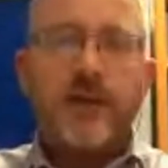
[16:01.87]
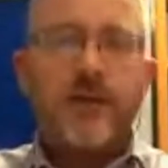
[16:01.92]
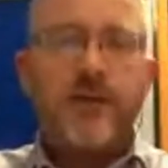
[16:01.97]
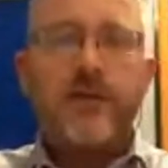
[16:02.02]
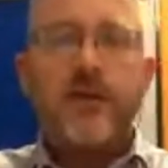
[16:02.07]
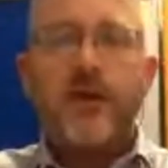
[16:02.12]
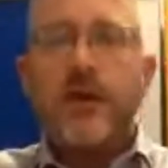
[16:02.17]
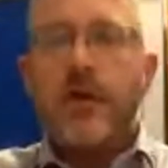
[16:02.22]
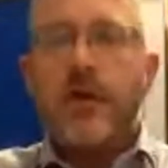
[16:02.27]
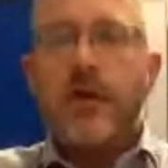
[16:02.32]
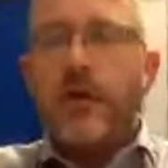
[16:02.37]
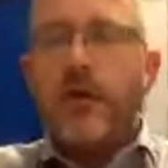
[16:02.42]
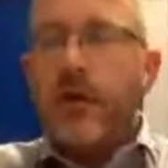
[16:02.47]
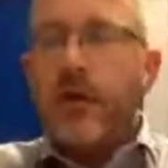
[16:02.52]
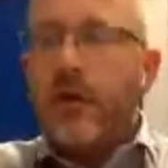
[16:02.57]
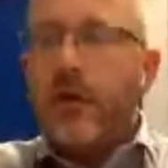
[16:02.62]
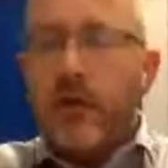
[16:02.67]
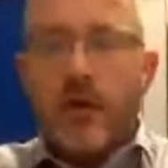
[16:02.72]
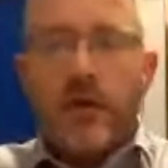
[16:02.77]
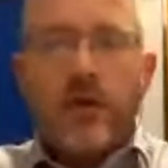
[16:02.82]
And,
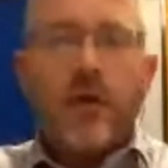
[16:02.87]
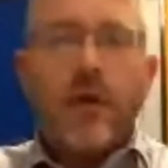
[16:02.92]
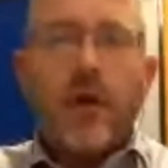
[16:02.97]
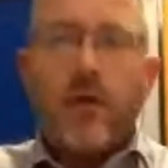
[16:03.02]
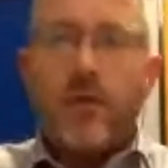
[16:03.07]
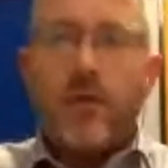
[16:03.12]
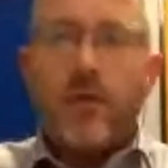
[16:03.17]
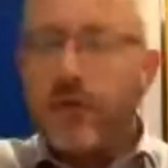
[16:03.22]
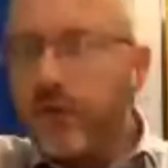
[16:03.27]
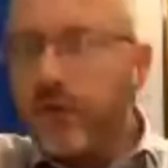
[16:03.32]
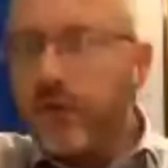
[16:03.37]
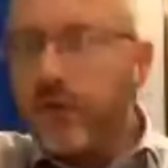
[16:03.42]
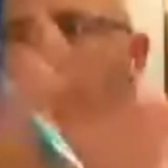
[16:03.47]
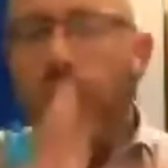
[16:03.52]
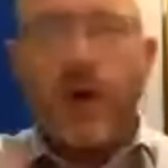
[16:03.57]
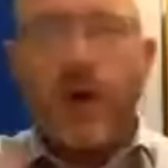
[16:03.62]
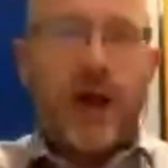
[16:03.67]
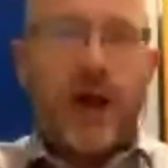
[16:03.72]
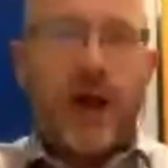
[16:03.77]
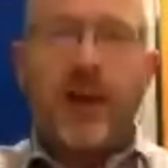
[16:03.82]
you know, through a
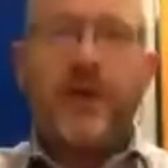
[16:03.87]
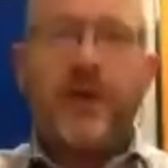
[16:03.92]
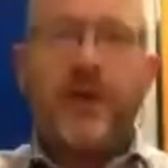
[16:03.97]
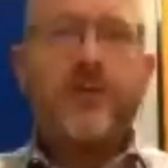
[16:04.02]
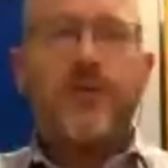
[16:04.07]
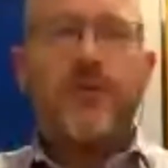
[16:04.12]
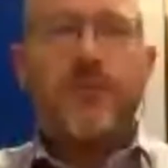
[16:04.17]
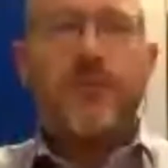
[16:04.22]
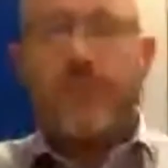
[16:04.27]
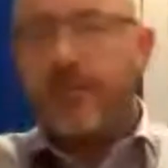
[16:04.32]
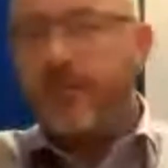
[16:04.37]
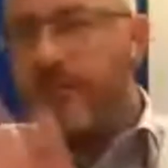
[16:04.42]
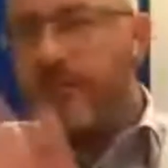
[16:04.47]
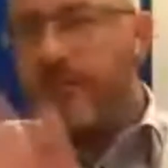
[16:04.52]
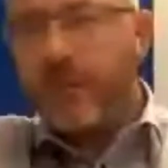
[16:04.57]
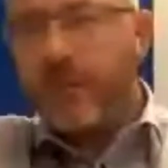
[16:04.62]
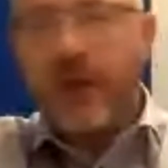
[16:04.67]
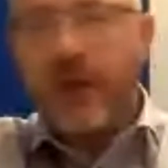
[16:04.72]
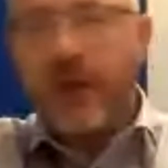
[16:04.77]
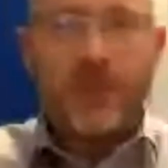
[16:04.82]
wireless
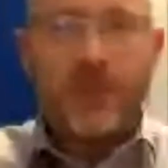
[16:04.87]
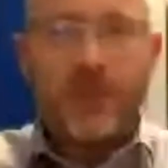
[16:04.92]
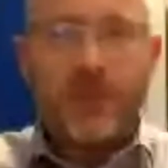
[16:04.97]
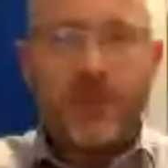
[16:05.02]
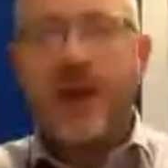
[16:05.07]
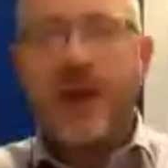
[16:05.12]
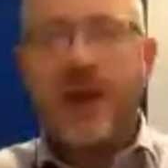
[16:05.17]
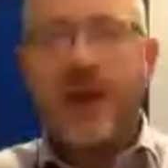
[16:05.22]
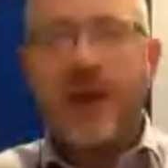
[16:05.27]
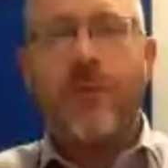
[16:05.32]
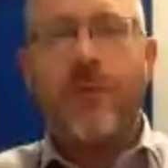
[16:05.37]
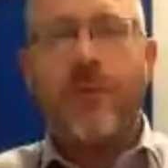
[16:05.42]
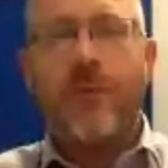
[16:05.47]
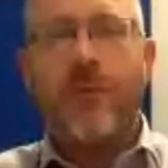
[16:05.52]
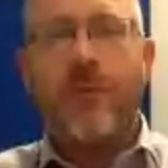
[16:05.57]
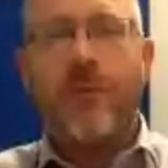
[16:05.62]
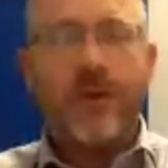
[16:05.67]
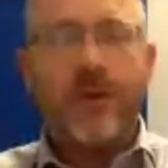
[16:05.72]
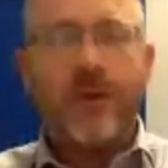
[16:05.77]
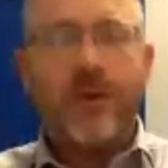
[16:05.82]
peer-to-peer network,
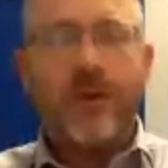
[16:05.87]
you can